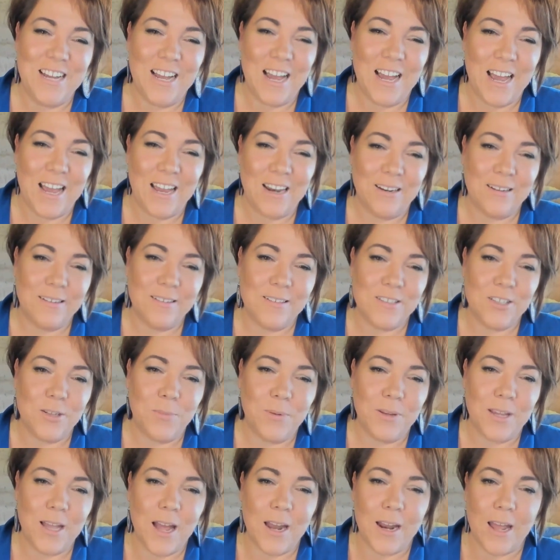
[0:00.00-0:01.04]
and to
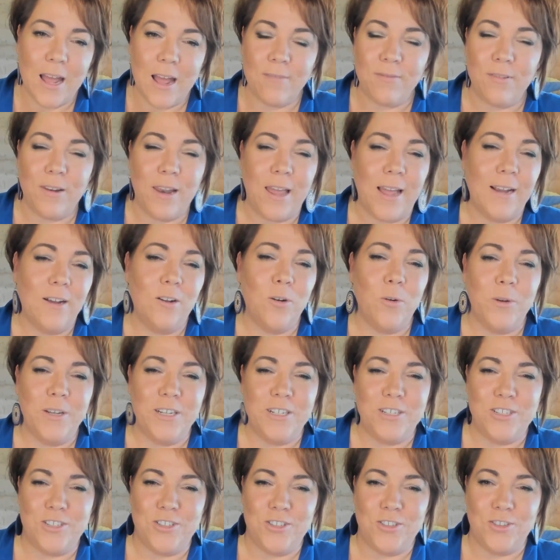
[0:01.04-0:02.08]
be able to have
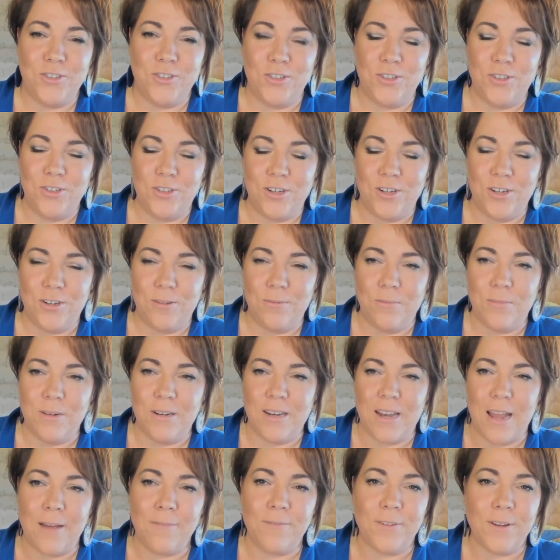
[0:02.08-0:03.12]
language to
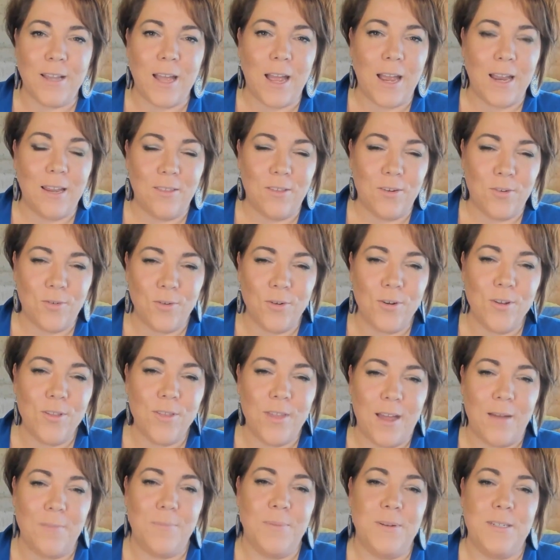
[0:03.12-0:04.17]
navigate through
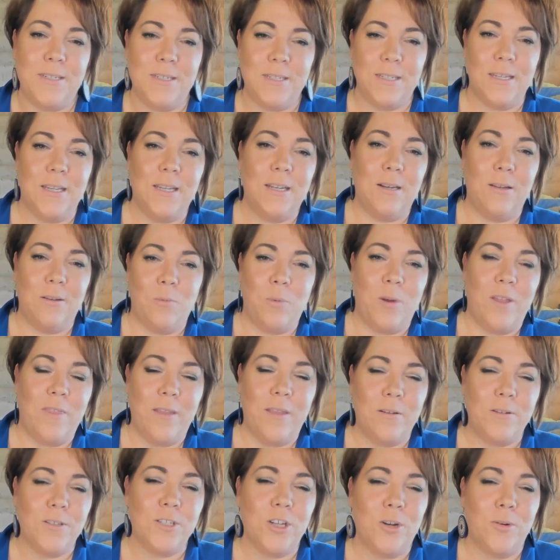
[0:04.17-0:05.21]
that, particularly when
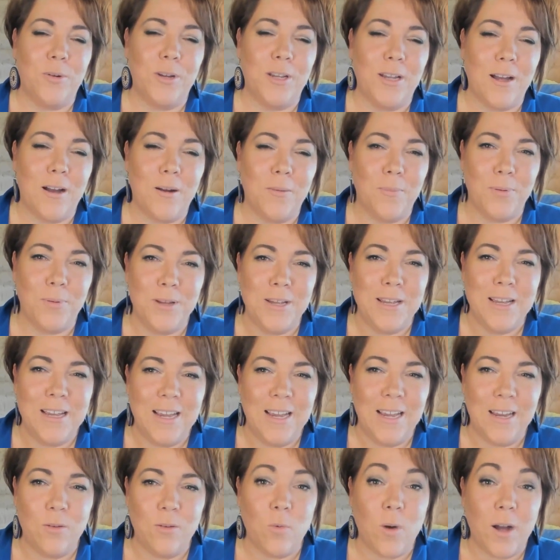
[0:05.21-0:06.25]
they're showing up
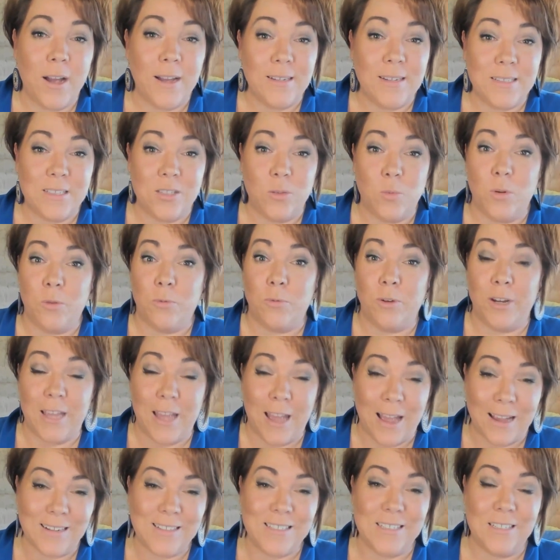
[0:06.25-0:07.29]
in ways that were
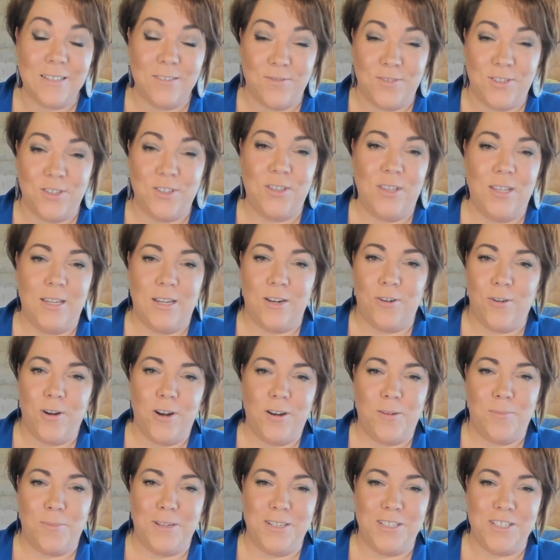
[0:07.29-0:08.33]
reactive to the
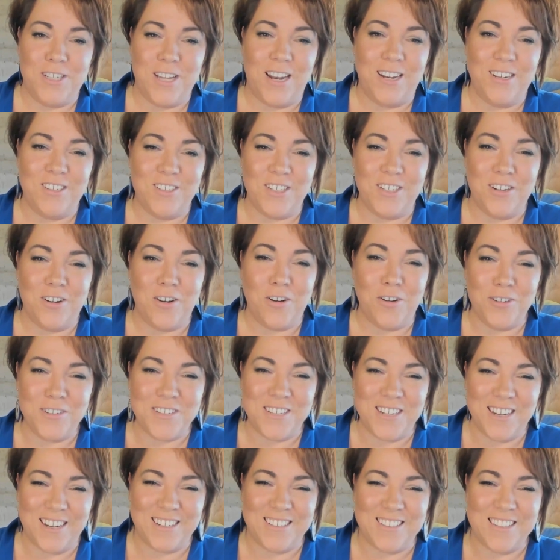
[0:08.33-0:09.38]
incredibly challenging
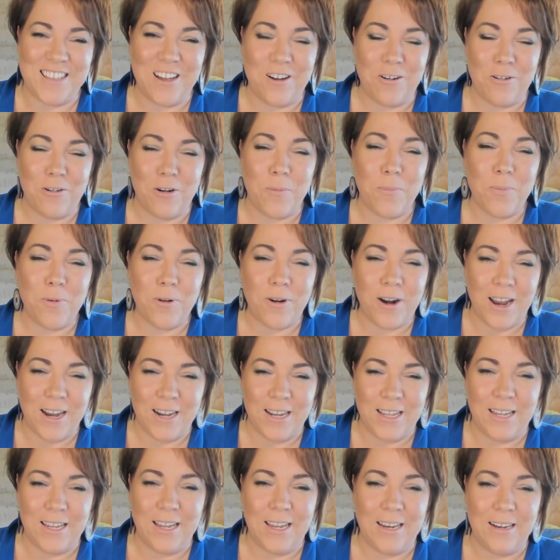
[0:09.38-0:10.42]
context they were
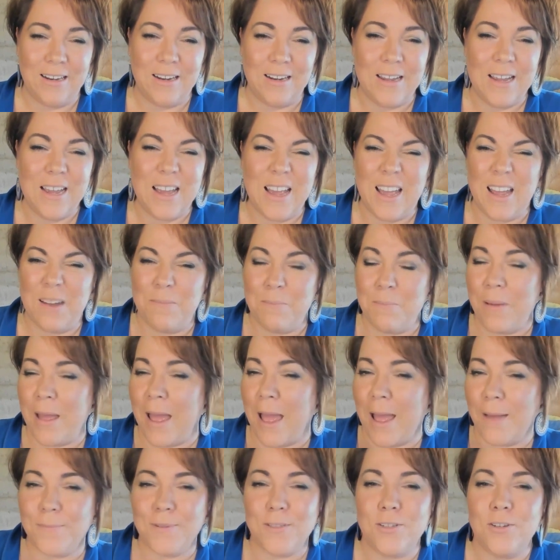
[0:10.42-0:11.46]
operating in, and
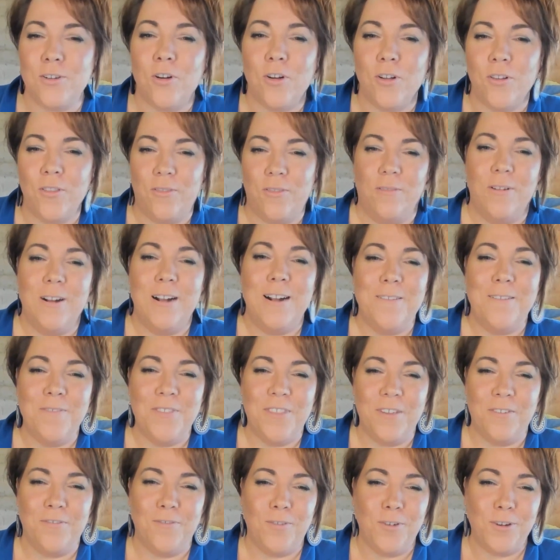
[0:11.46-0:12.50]
perhaps not
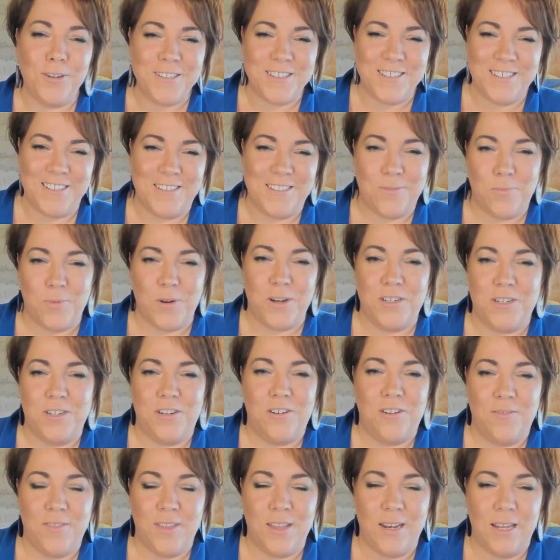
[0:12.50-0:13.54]
the fullest expression
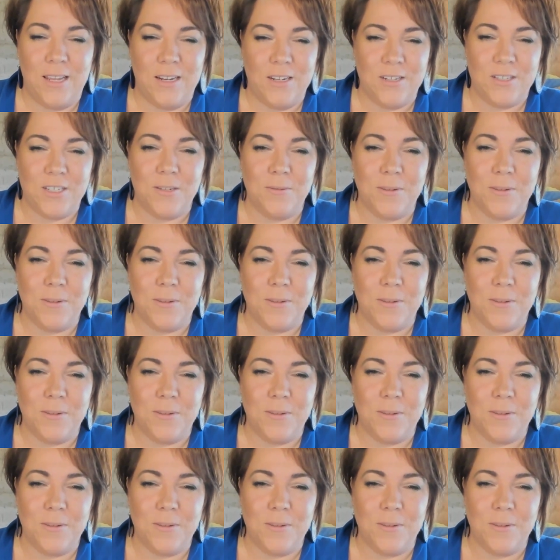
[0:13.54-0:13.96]
of their leadership